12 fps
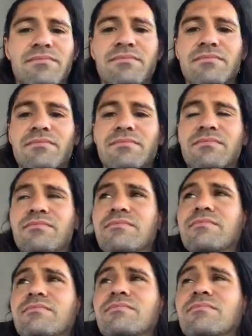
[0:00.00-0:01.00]

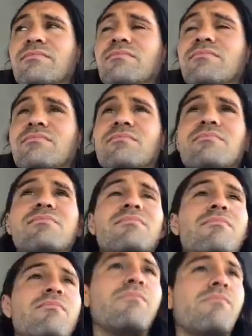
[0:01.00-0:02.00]

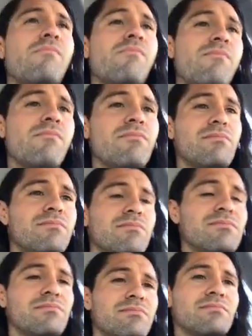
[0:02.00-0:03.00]

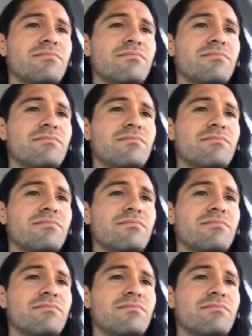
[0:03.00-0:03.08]
No one is speaking in this clip.